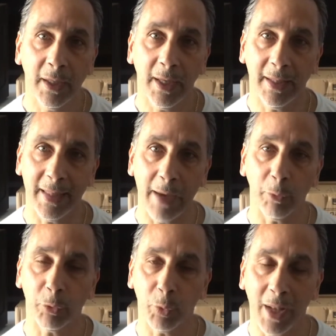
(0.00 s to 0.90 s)
and that
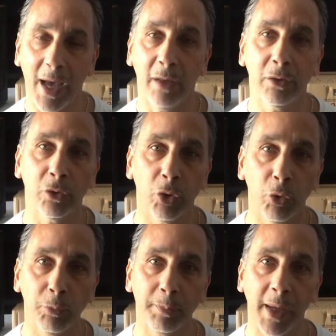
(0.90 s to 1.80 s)
was without the
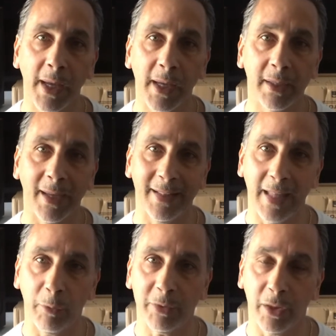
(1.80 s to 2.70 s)
tote bag, and
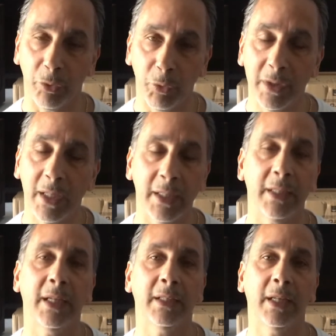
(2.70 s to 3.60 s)
that was at
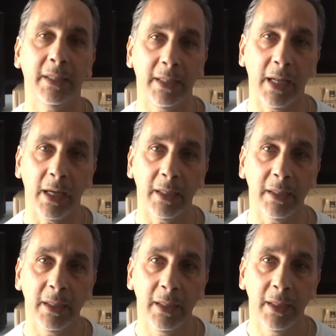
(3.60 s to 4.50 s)
$399.99.